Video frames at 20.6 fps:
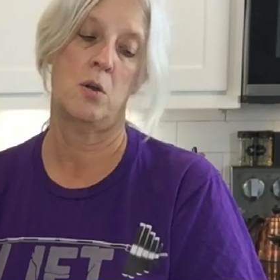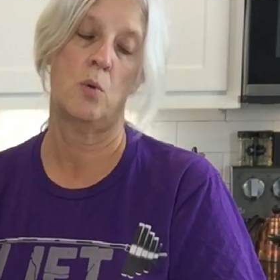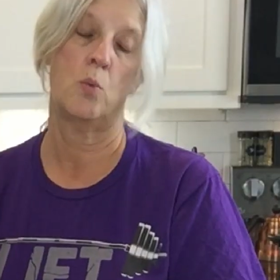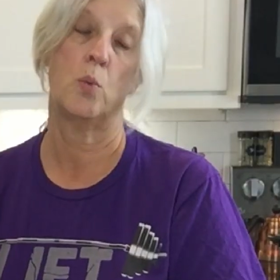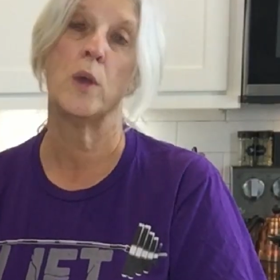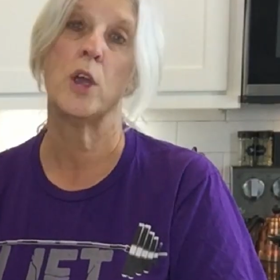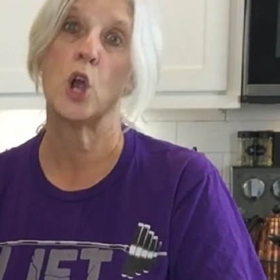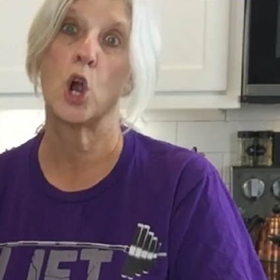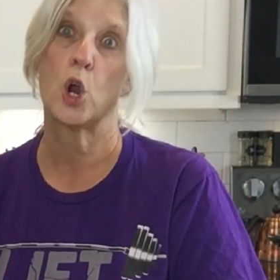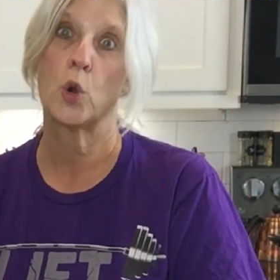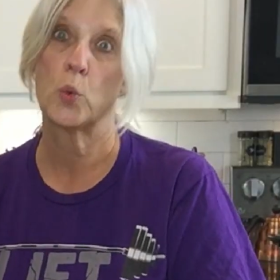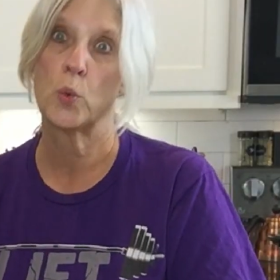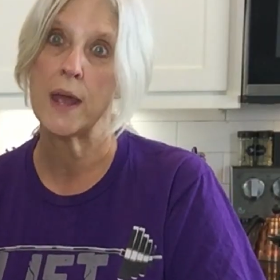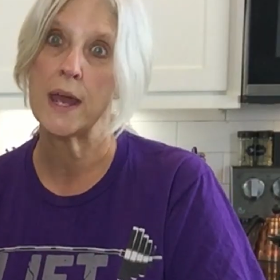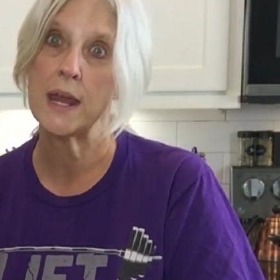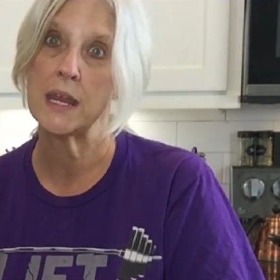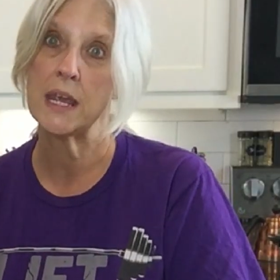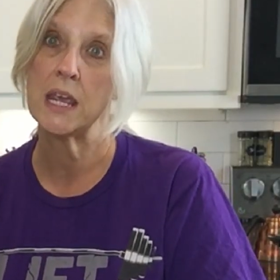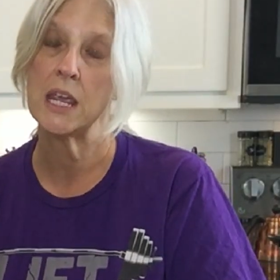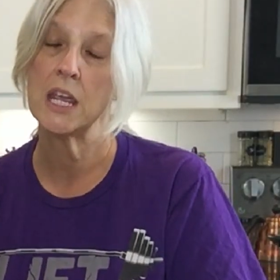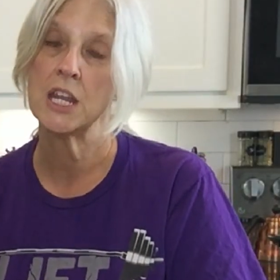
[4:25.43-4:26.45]
we are
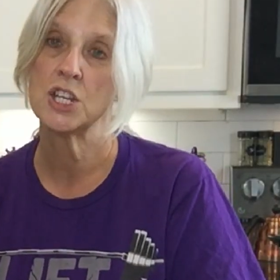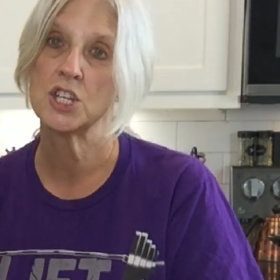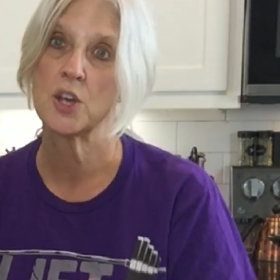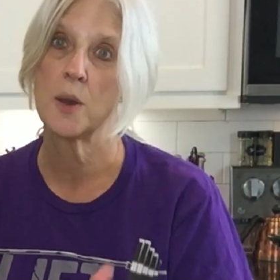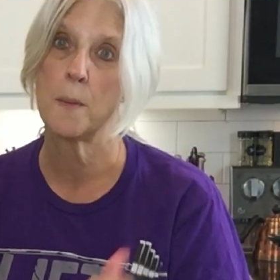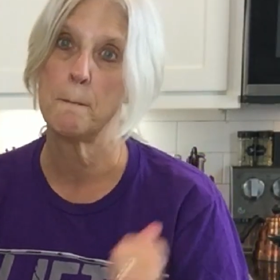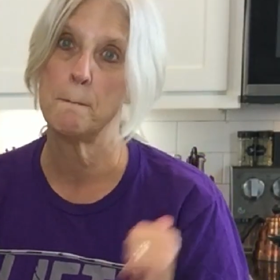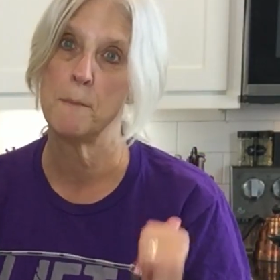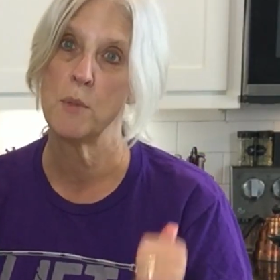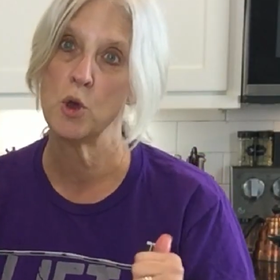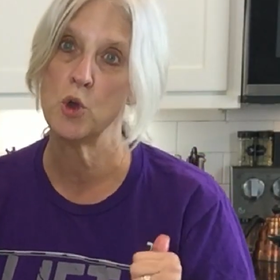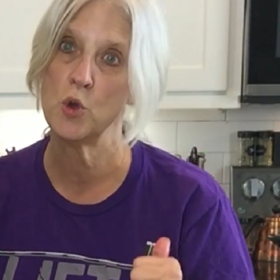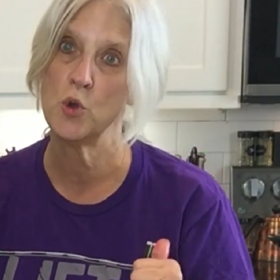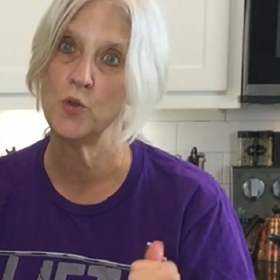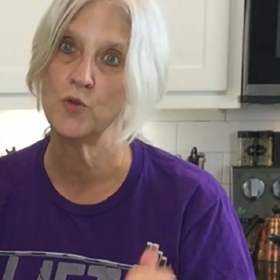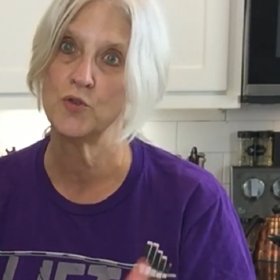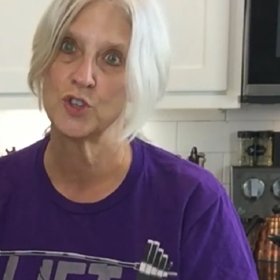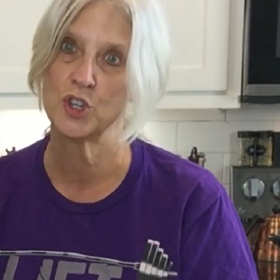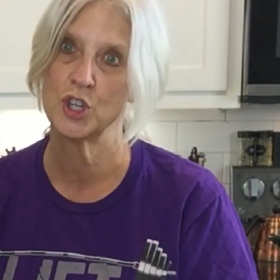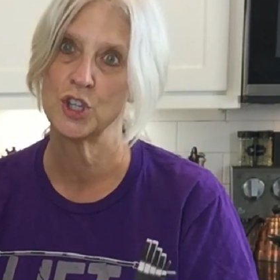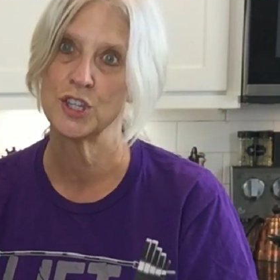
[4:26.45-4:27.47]
ready to
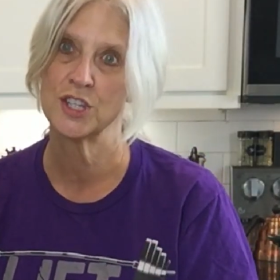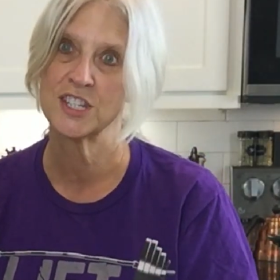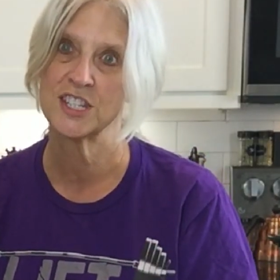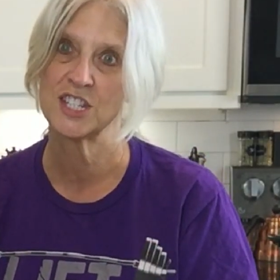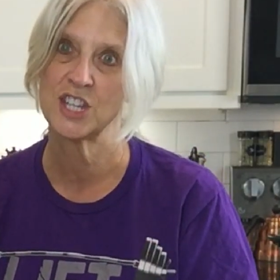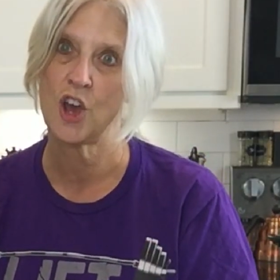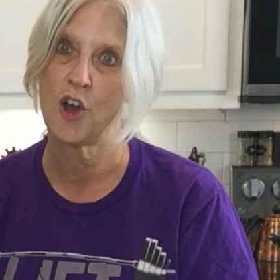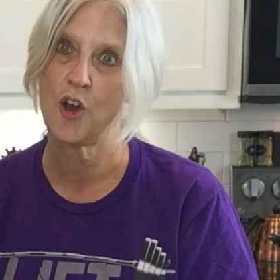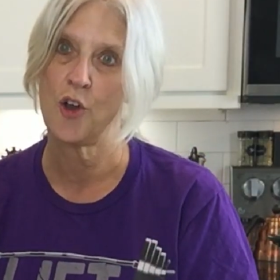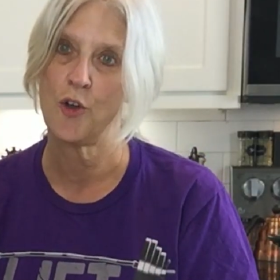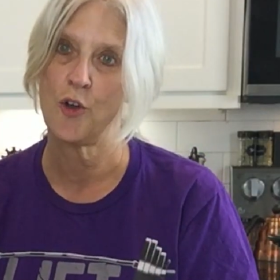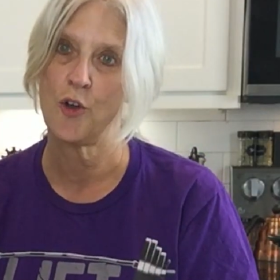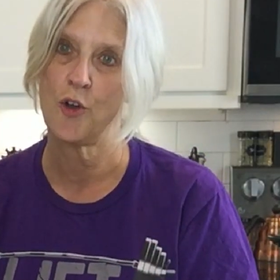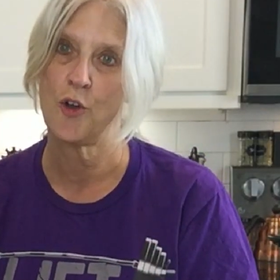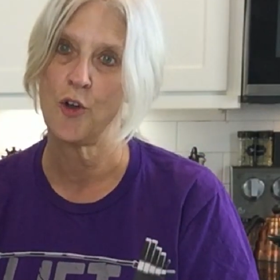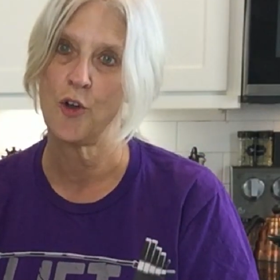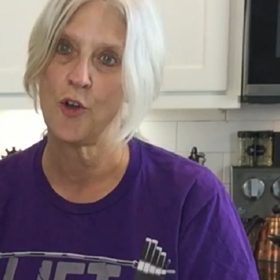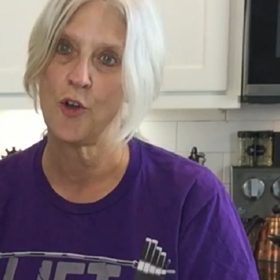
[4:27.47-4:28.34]
move to the stove.